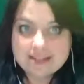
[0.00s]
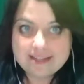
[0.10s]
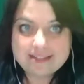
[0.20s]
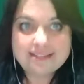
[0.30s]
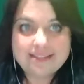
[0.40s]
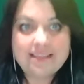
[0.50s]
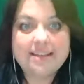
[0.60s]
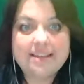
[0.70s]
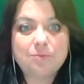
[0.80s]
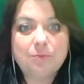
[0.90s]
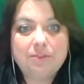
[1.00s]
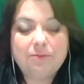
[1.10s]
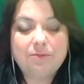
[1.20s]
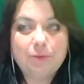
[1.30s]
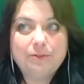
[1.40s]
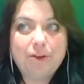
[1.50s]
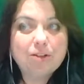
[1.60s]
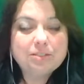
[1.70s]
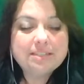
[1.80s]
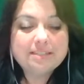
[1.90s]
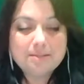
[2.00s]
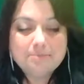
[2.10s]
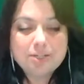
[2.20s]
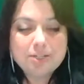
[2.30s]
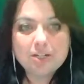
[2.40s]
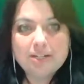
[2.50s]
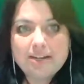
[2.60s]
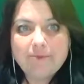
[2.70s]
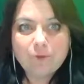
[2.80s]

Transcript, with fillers: because yes, we've we've all to some degree,